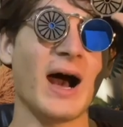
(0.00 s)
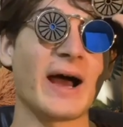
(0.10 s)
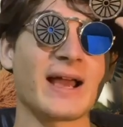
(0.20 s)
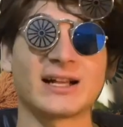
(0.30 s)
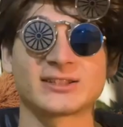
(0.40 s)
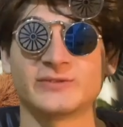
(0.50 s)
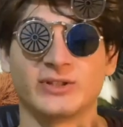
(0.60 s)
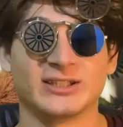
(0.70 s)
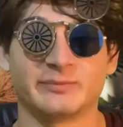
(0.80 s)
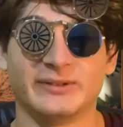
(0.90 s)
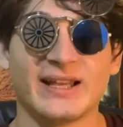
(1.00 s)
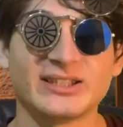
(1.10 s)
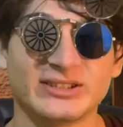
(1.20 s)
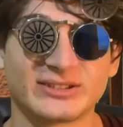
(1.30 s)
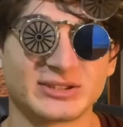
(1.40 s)
I asked for
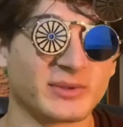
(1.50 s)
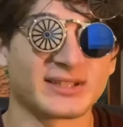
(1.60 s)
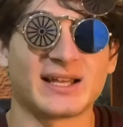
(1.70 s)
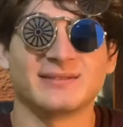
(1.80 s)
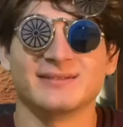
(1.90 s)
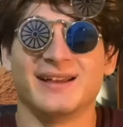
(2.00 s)
explanations because it was like,